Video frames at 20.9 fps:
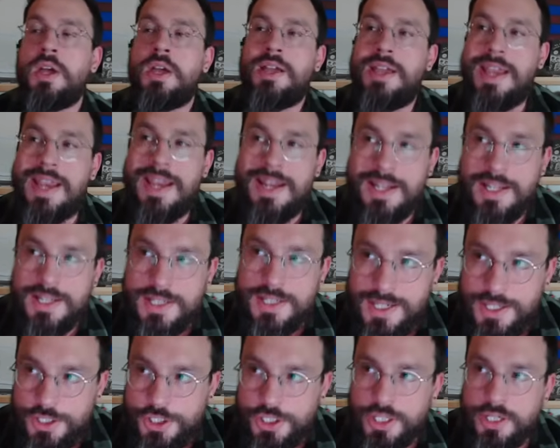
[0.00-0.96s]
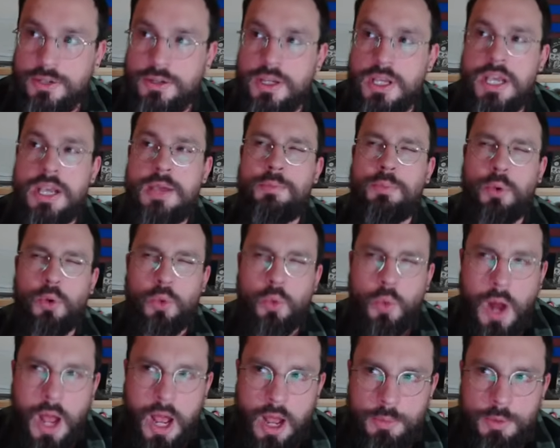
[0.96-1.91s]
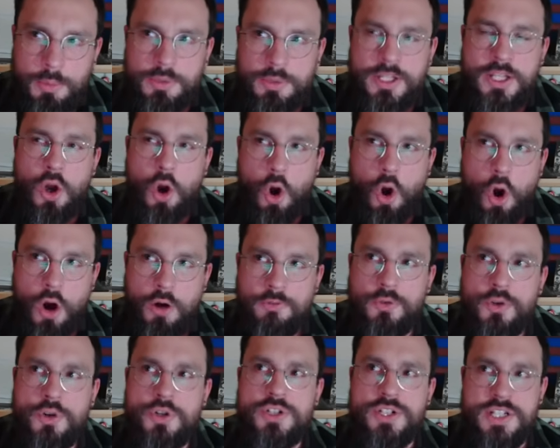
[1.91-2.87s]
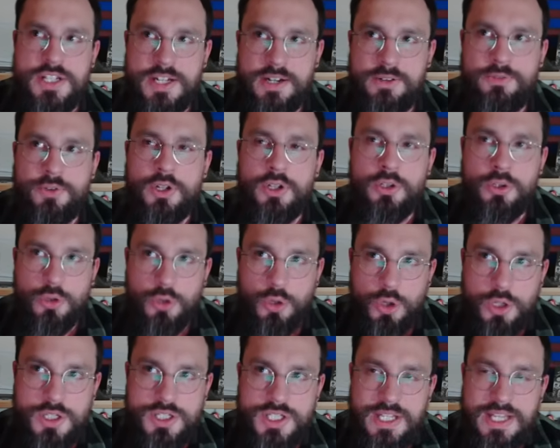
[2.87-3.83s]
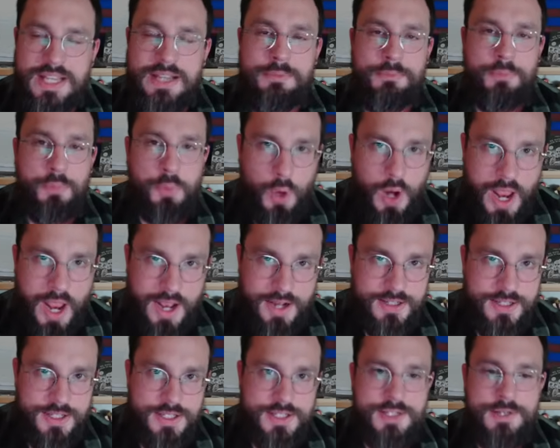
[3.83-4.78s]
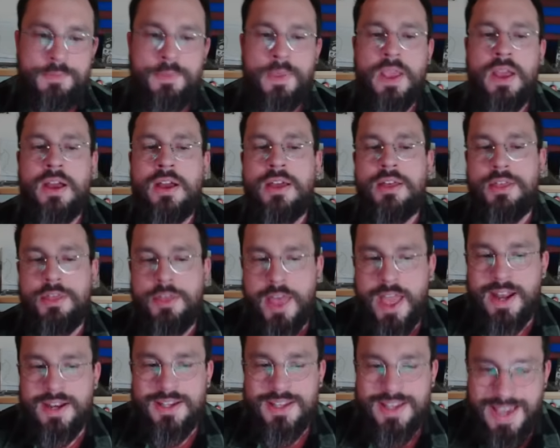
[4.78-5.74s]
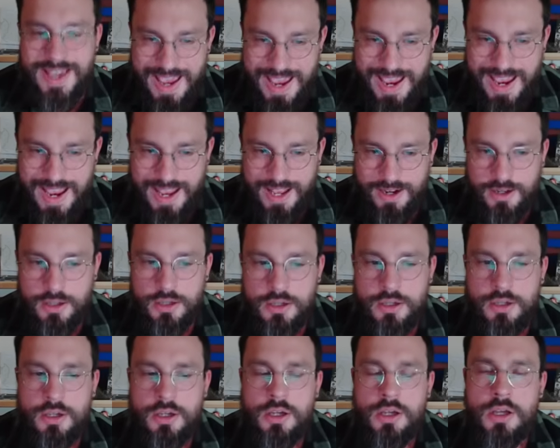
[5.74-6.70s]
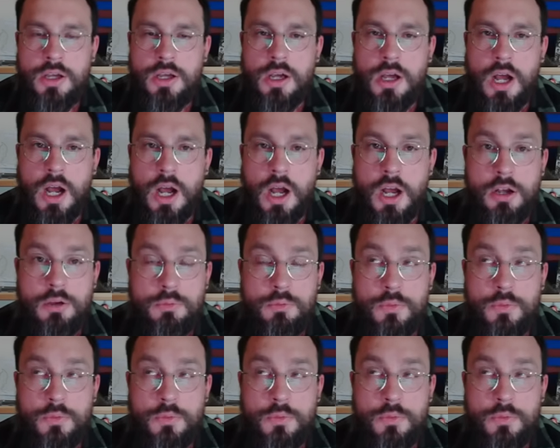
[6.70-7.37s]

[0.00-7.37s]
In addition, he probably offers different looks in practice than can Gardner